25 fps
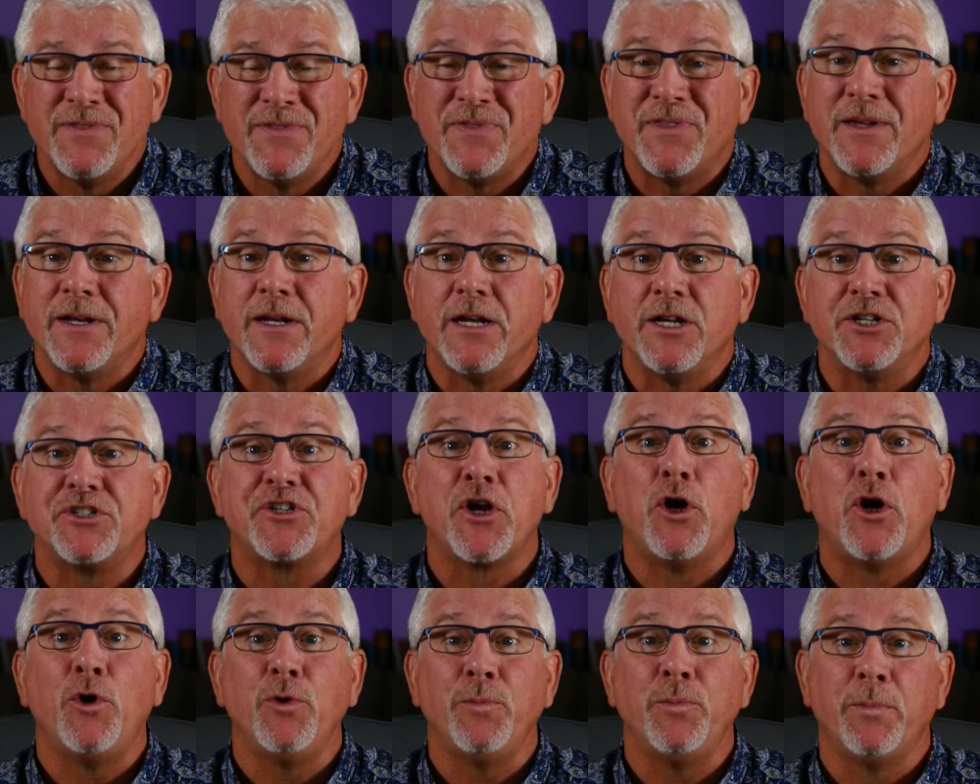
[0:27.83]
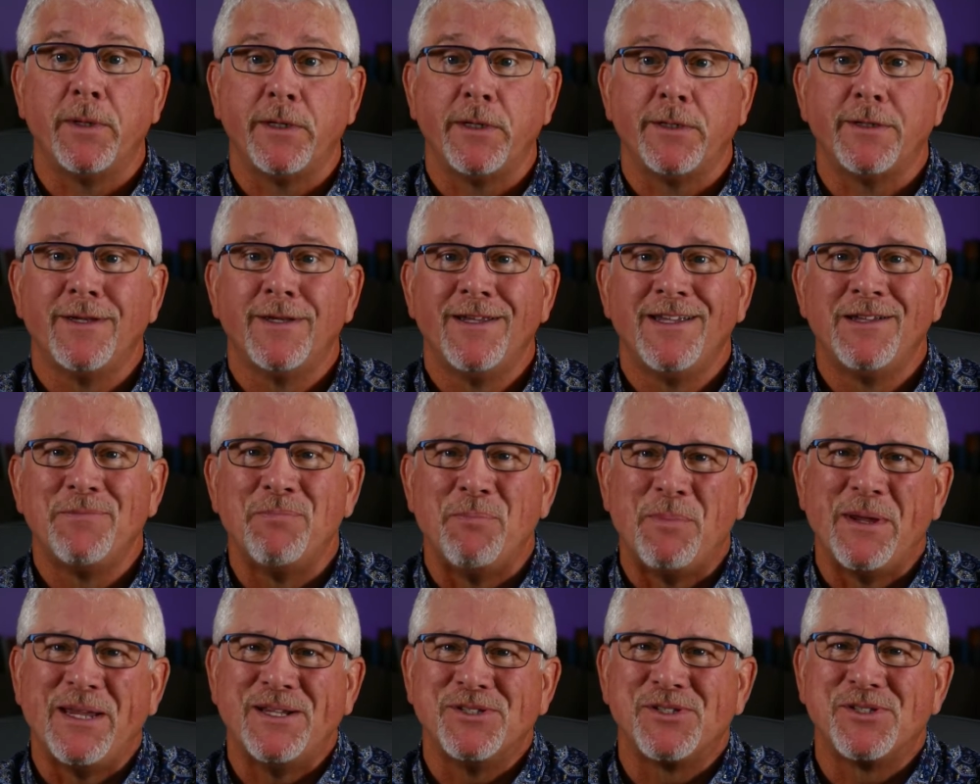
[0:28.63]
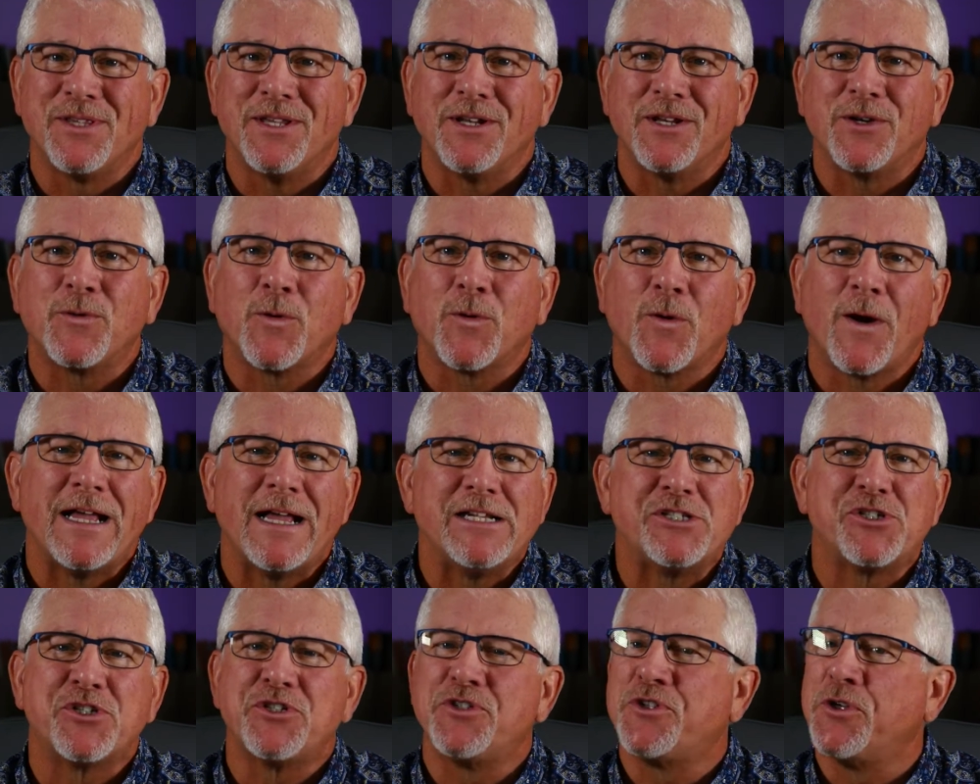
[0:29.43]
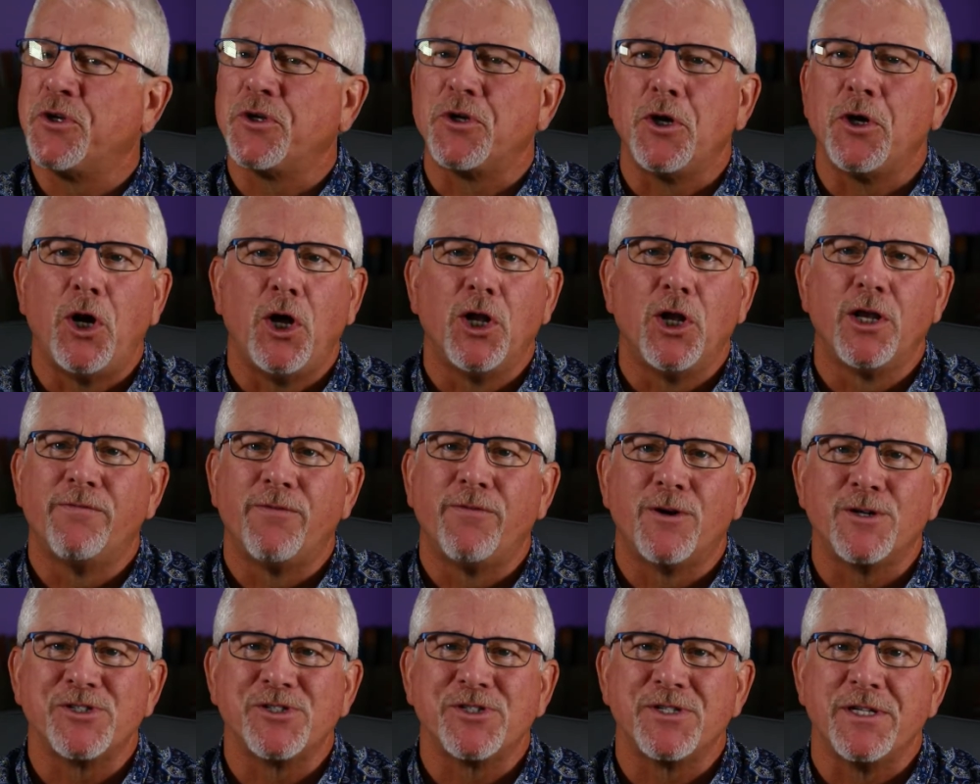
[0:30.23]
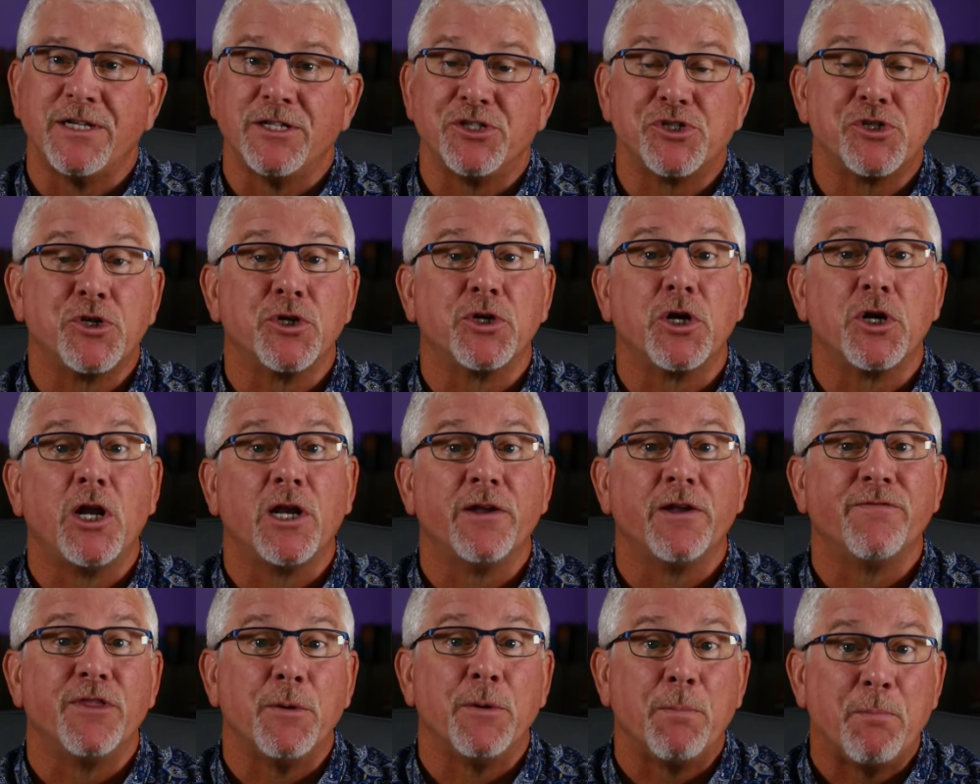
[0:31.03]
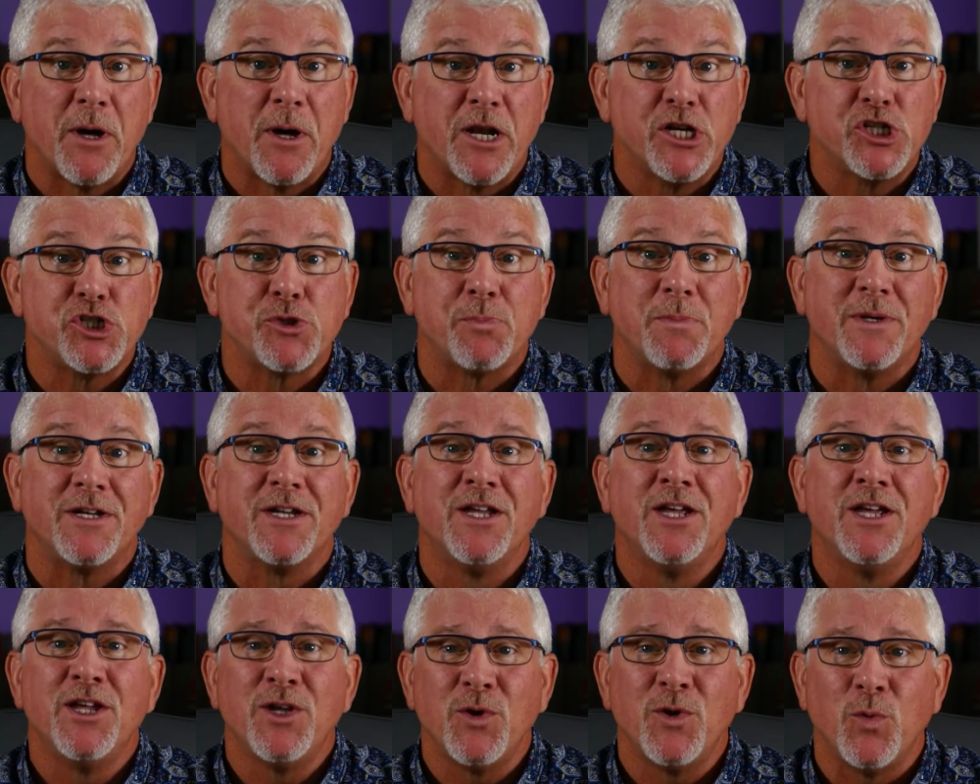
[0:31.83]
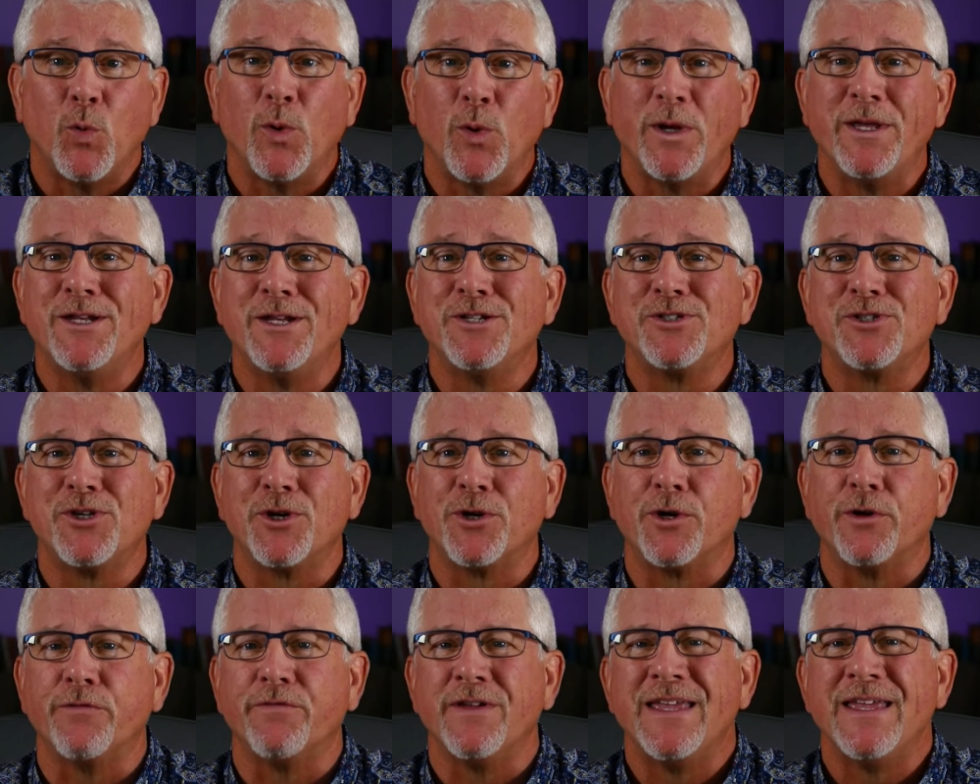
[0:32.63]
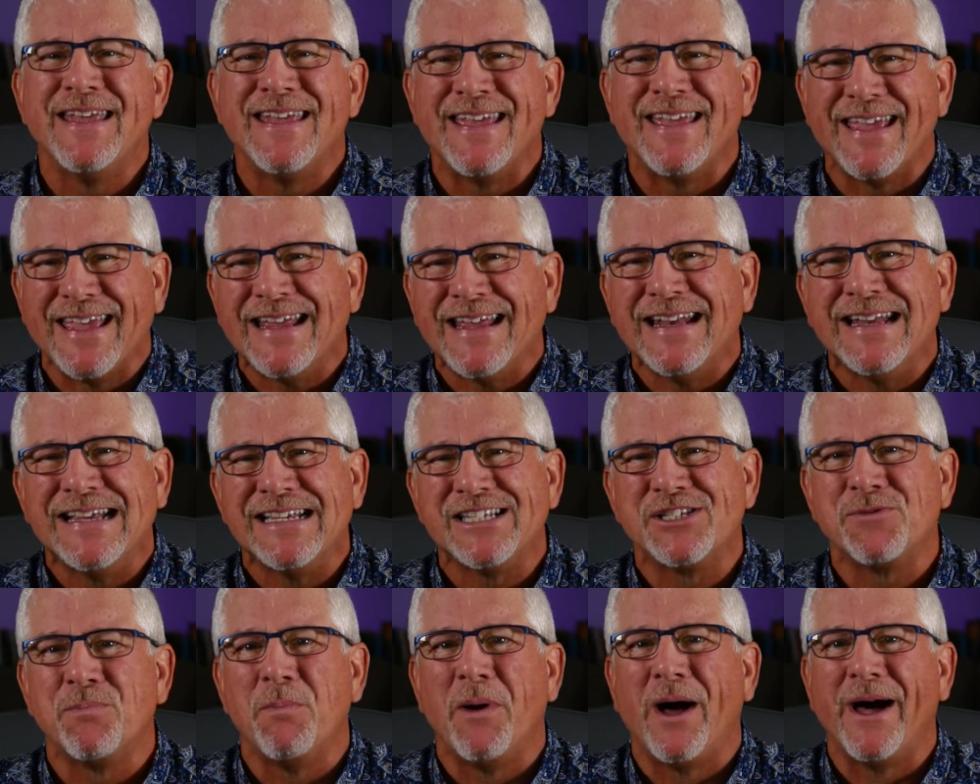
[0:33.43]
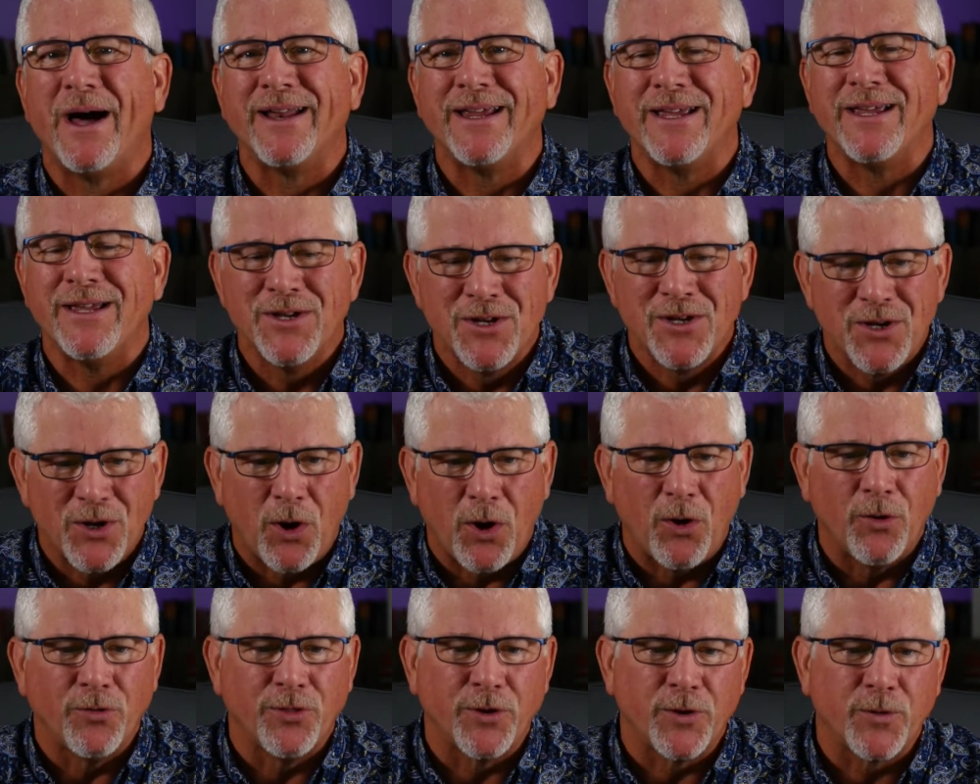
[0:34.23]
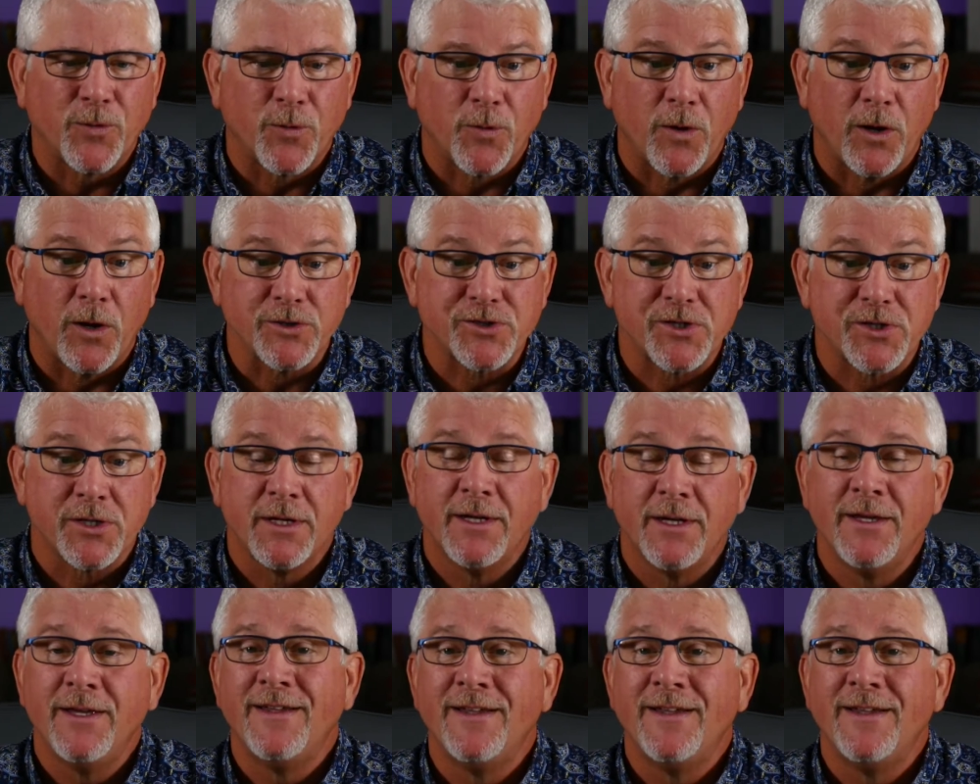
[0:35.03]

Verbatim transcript: That atonement means that Christ took all of our sins, took all of the punishment we deserve in his body on the cross.